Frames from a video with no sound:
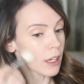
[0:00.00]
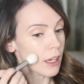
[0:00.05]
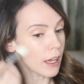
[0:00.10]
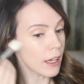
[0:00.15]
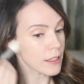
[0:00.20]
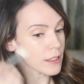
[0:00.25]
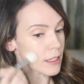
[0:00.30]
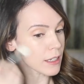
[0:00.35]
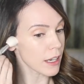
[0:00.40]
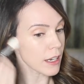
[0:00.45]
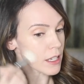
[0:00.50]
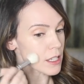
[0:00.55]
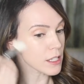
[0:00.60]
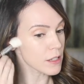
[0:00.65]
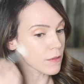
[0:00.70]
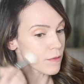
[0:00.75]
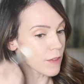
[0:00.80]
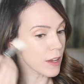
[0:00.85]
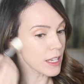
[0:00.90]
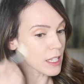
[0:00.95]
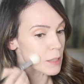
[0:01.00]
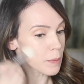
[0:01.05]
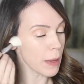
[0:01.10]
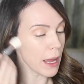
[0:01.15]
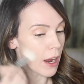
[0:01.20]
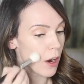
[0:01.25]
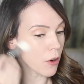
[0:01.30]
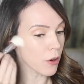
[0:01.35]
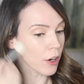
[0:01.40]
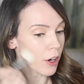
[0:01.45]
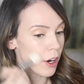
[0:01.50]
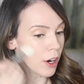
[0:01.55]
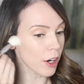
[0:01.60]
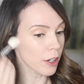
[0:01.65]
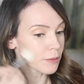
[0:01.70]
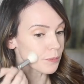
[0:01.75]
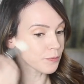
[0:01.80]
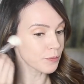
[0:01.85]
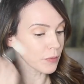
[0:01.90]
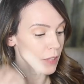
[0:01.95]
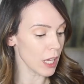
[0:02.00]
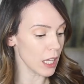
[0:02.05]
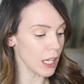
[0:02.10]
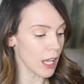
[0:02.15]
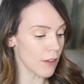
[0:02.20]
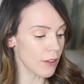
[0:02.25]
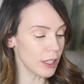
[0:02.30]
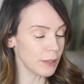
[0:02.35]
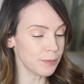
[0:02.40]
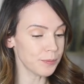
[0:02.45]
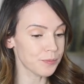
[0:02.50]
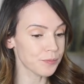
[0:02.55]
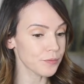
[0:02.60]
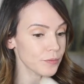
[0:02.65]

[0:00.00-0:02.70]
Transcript: it has a nice face powder. I love it.